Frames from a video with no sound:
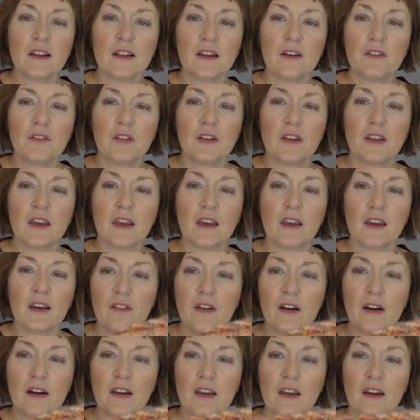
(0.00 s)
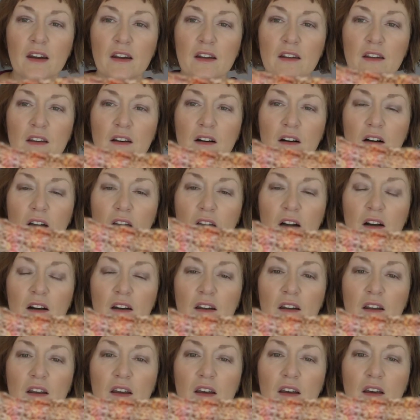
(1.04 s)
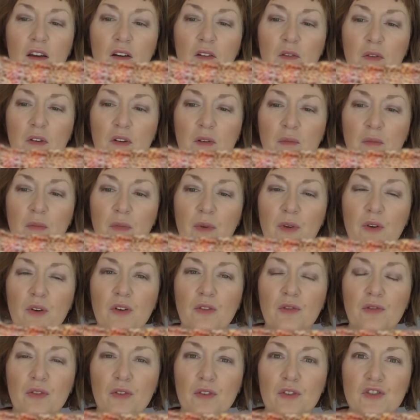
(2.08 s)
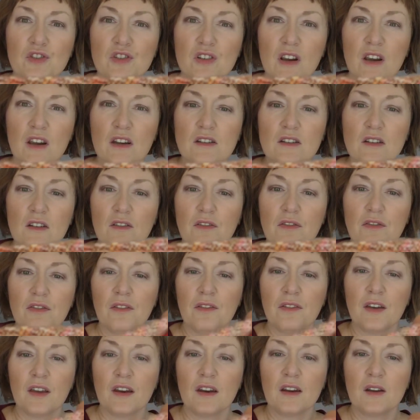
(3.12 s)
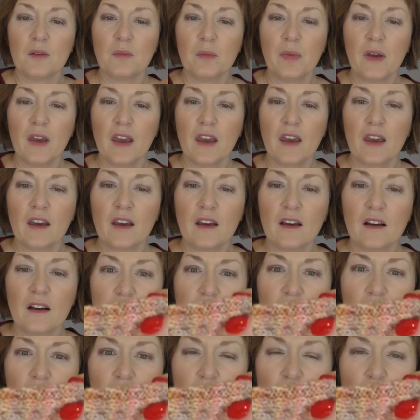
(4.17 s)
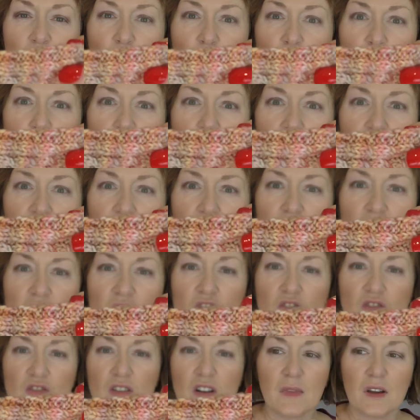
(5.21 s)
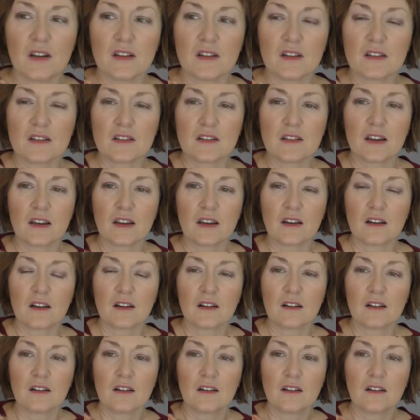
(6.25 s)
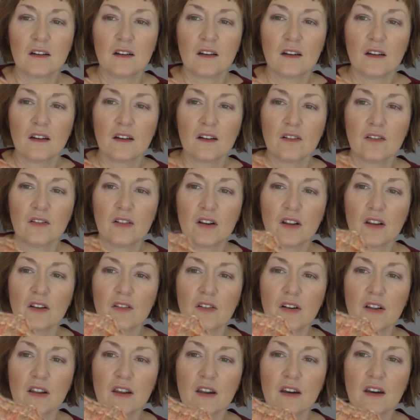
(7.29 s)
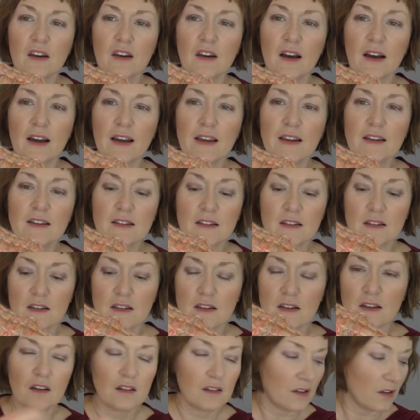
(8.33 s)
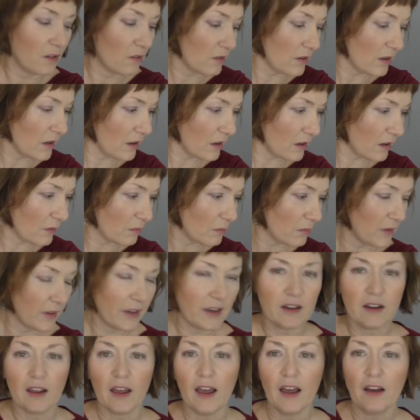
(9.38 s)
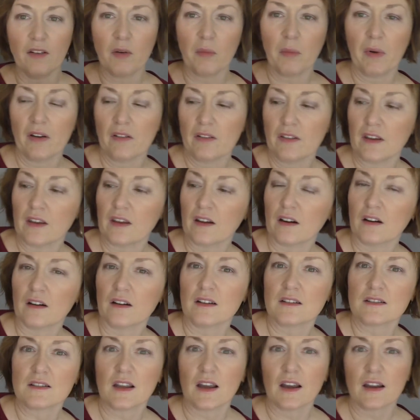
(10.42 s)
lovely variegated yarn with beautiful shades of faded pink, yellow, beige, and it's like really, really nice. The only complaint I have about the yarn is